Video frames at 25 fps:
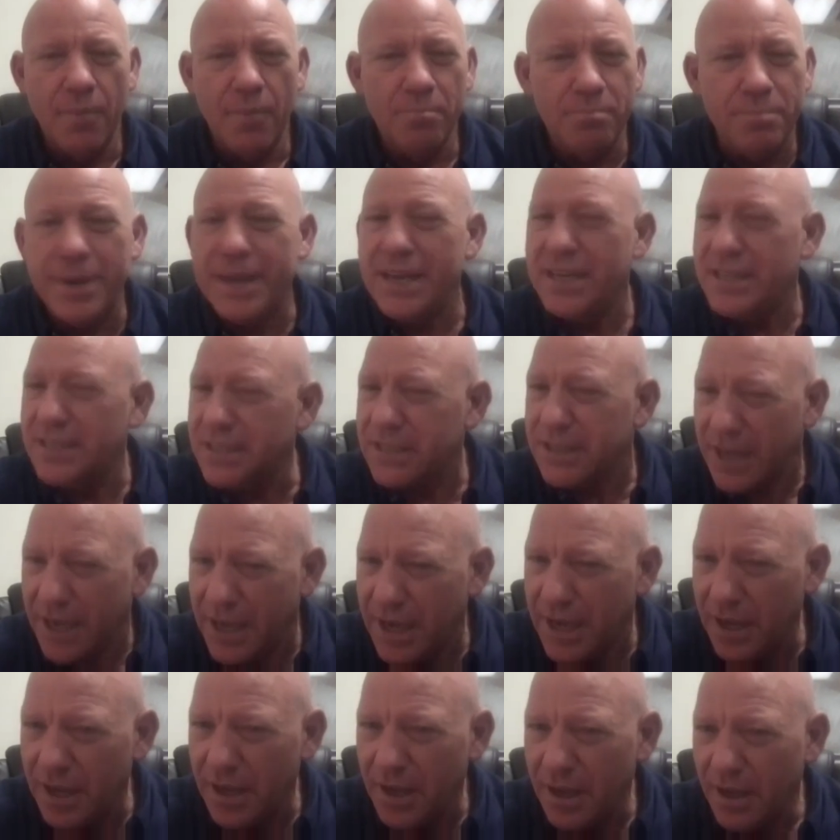
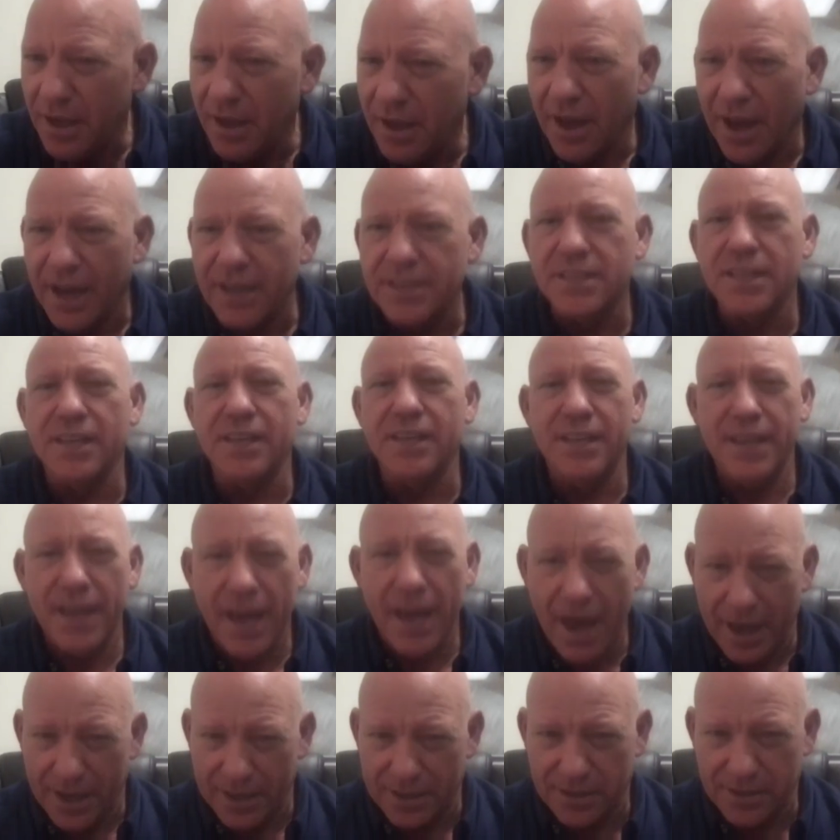BC? I said,
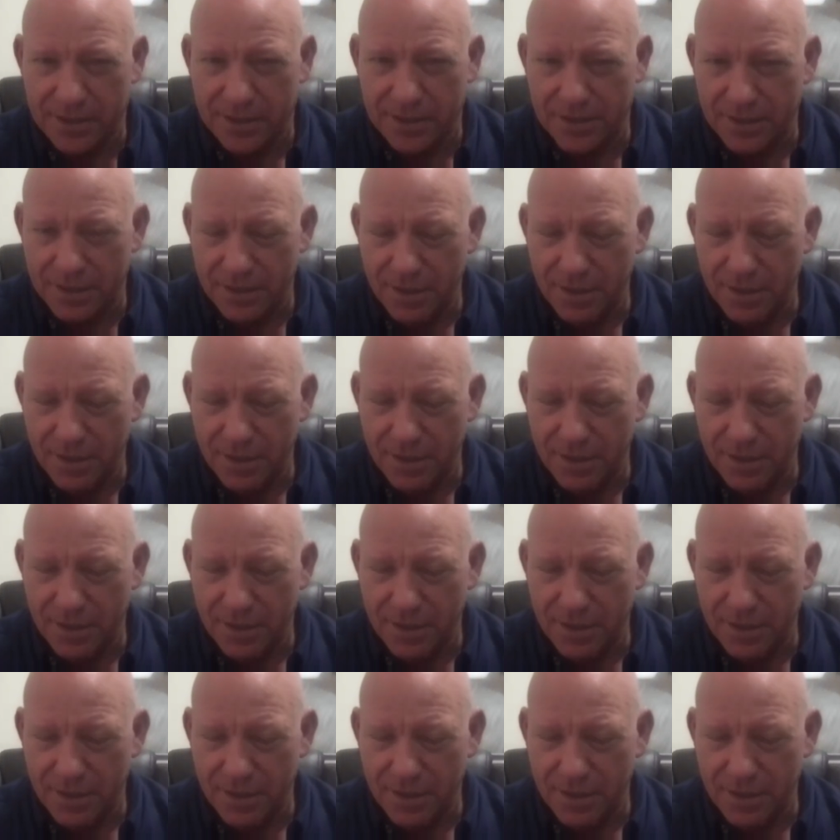"Yes."